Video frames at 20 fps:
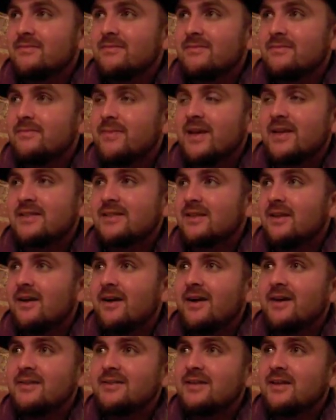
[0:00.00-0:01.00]
bass
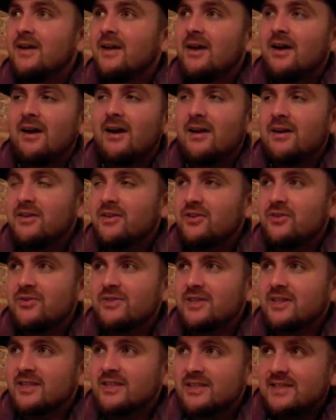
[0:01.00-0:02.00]
lines,
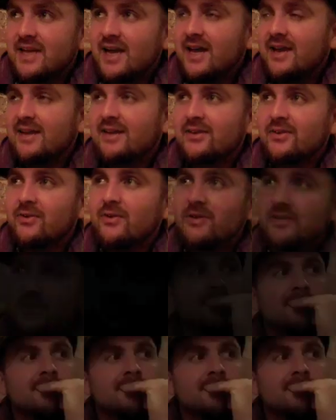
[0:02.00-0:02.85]
using the static noises.